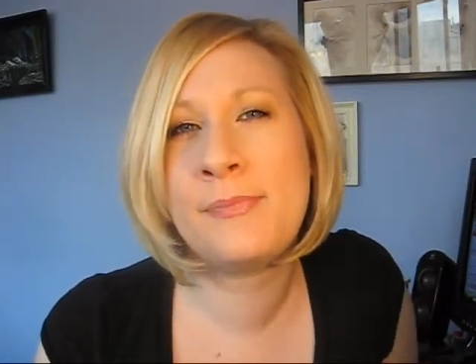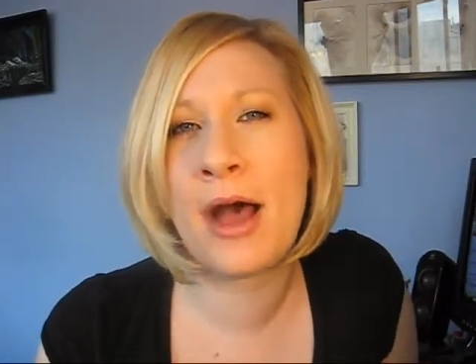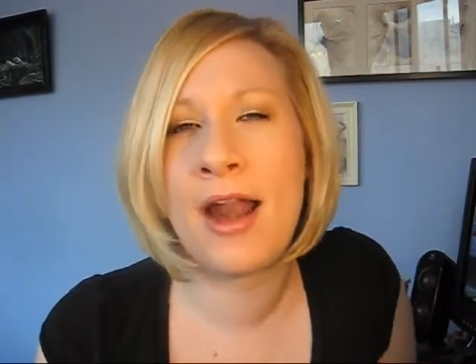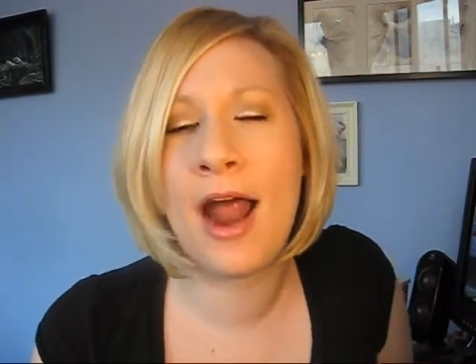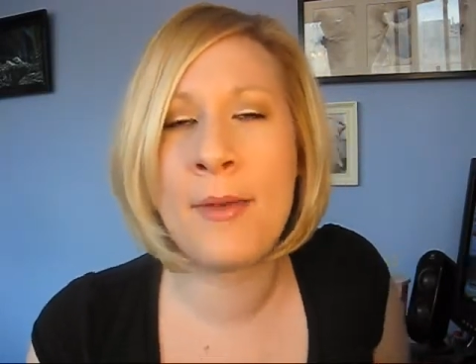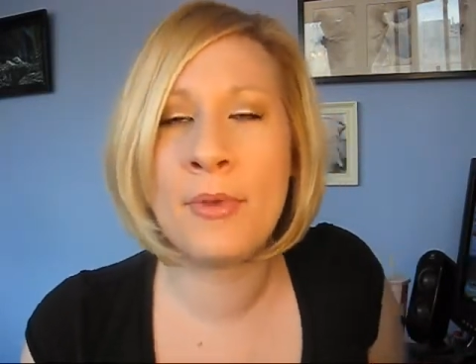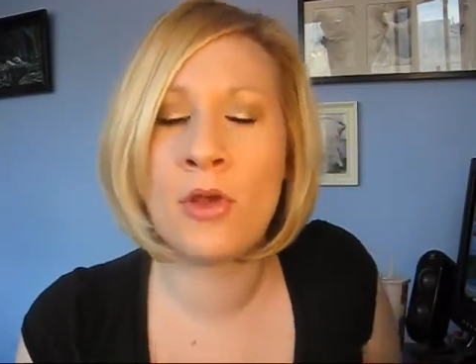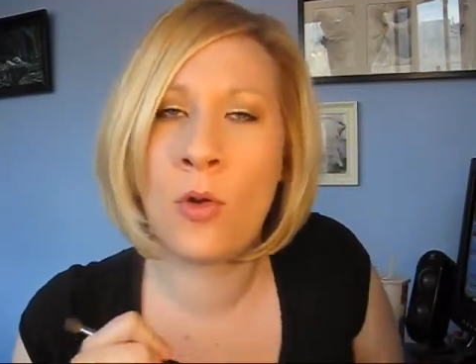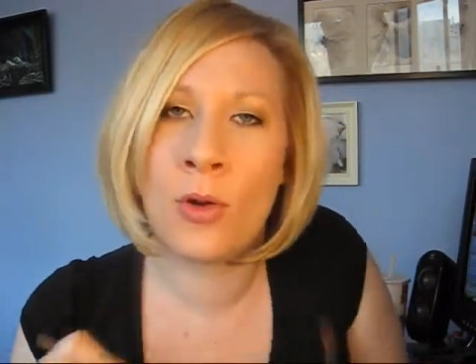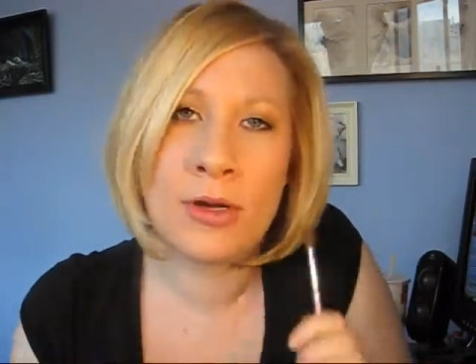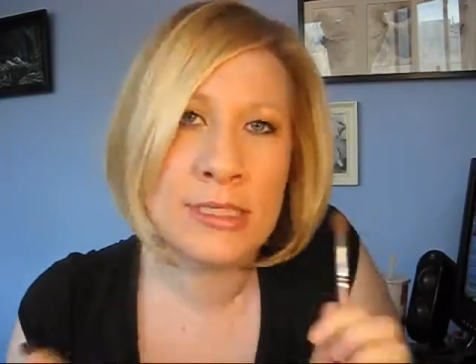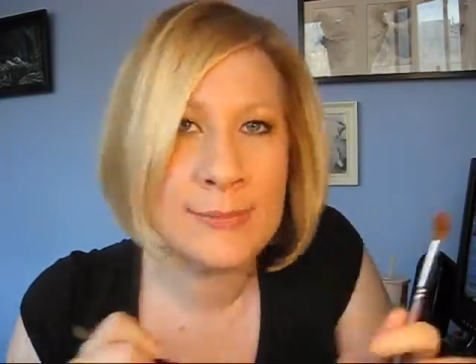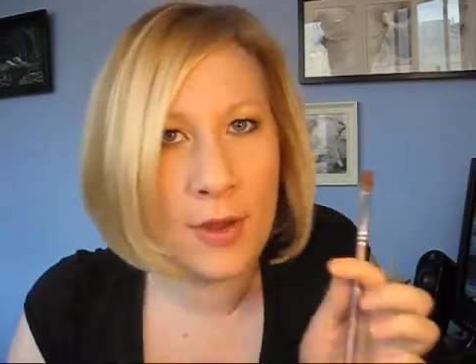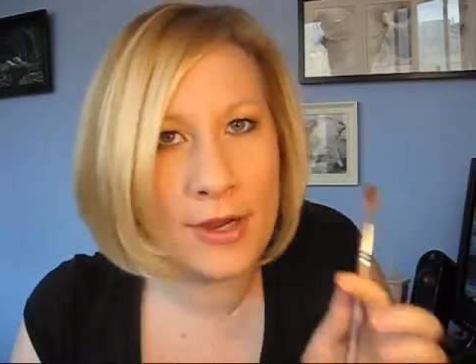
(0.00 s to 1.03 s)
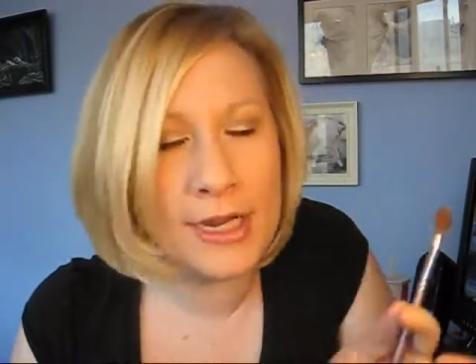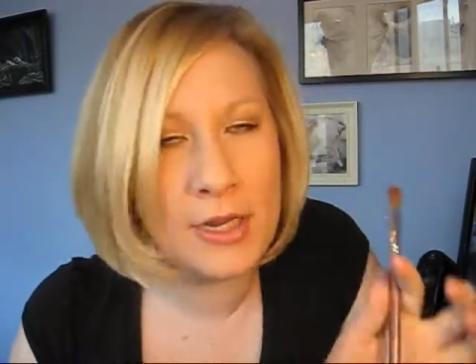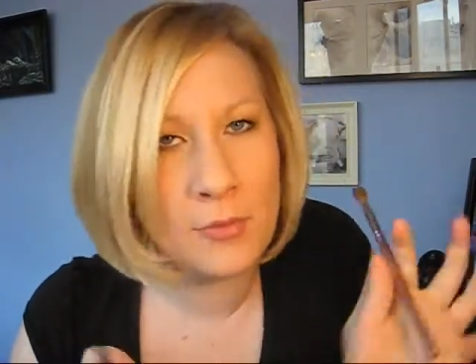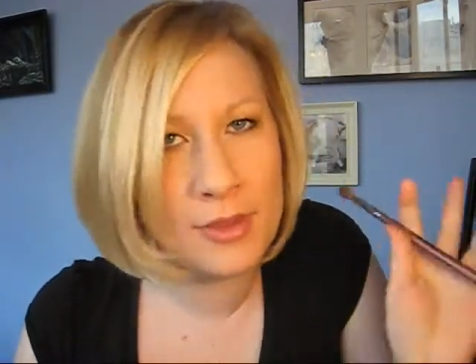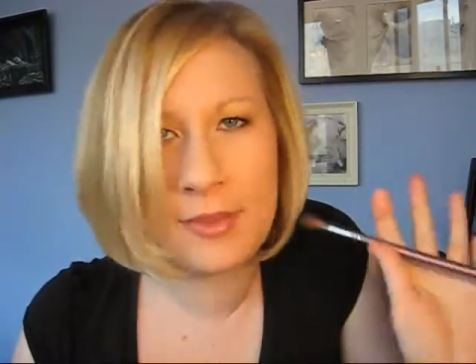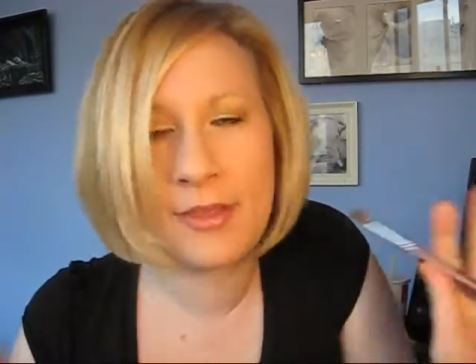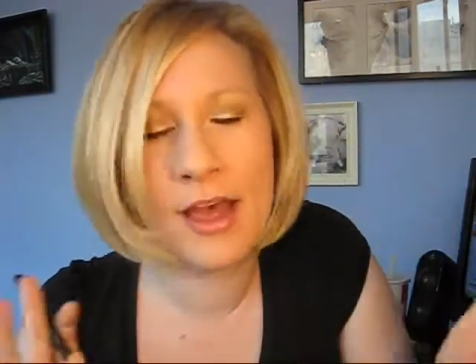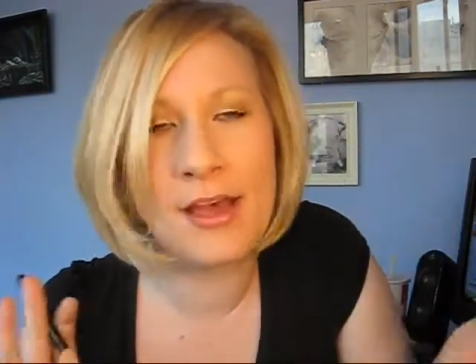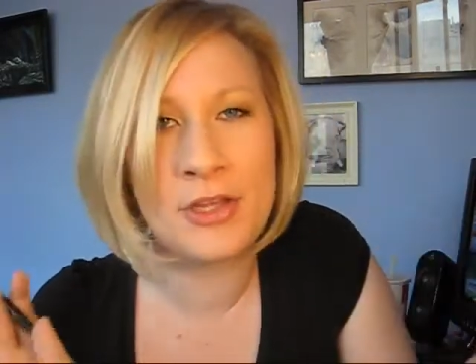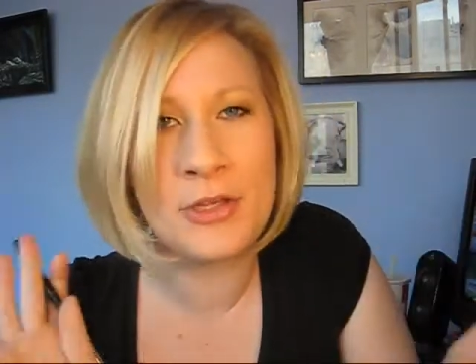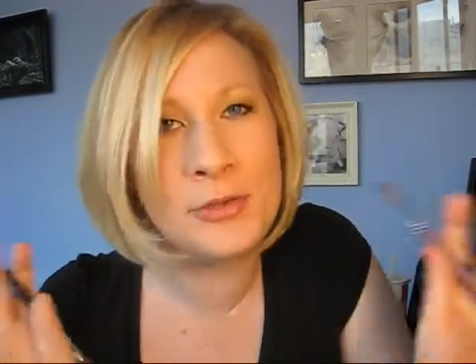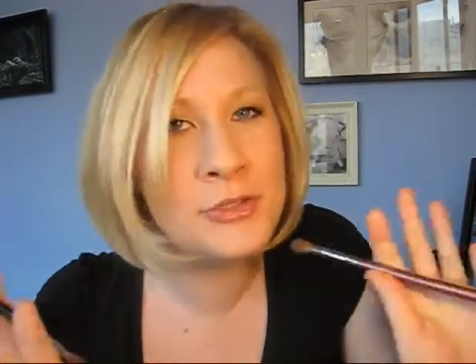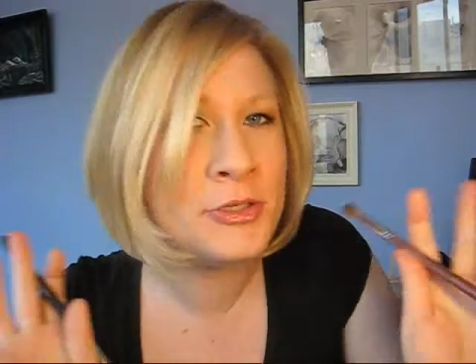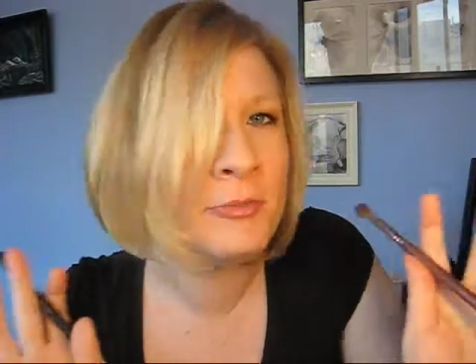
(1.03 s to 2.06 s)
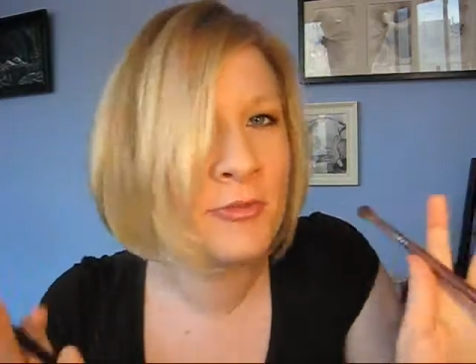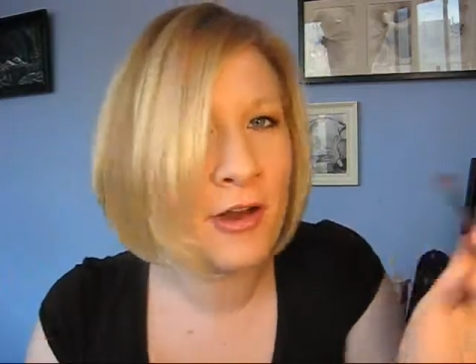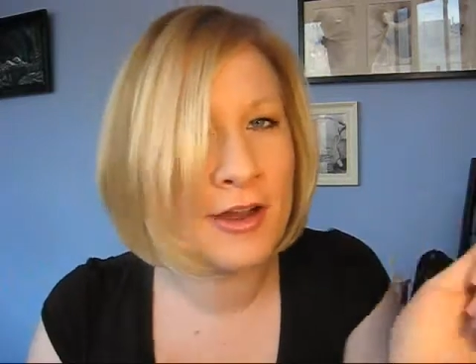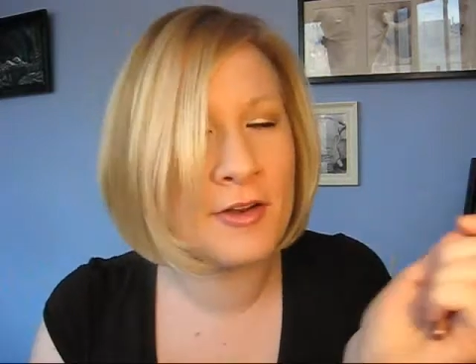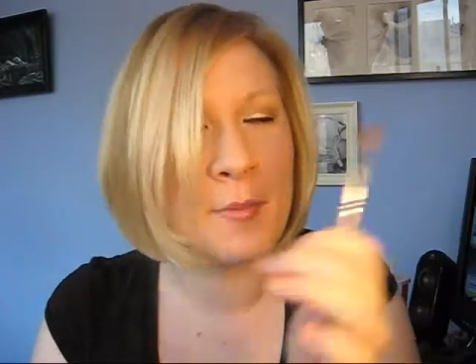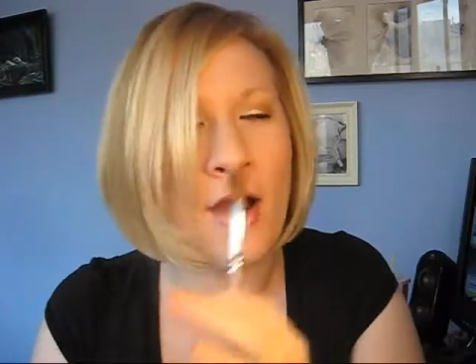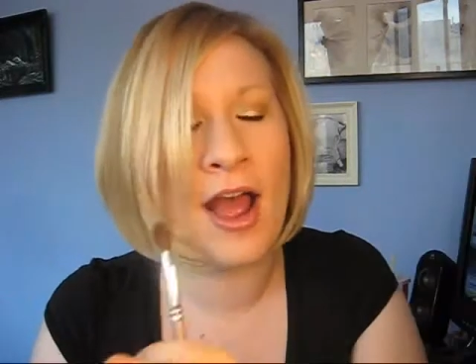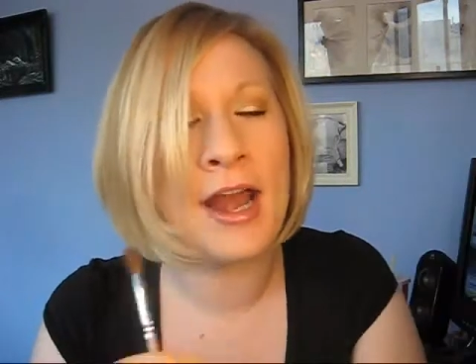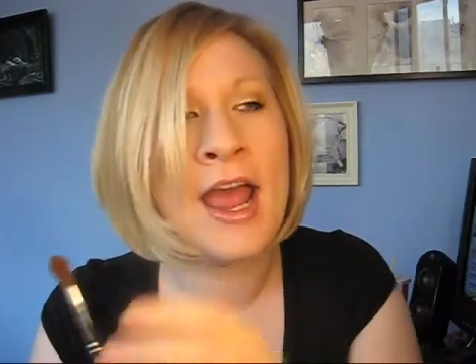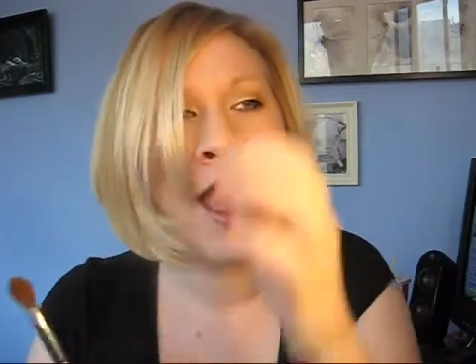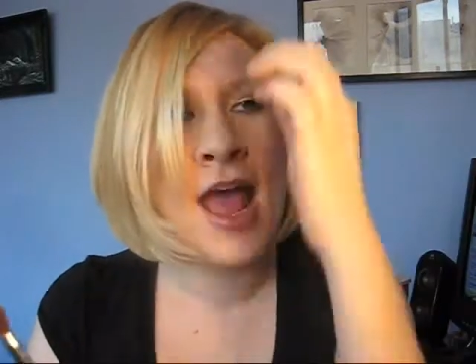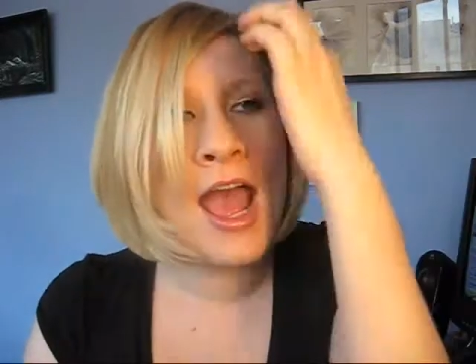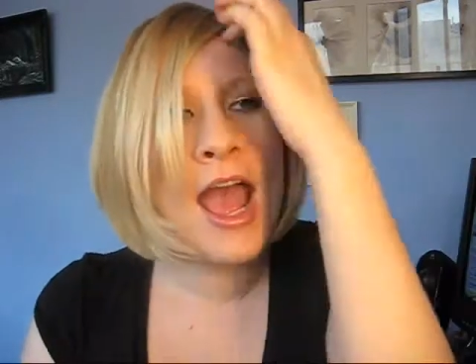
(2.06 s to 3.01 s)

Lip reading: but I've been corresponding with a YouTube friend of mine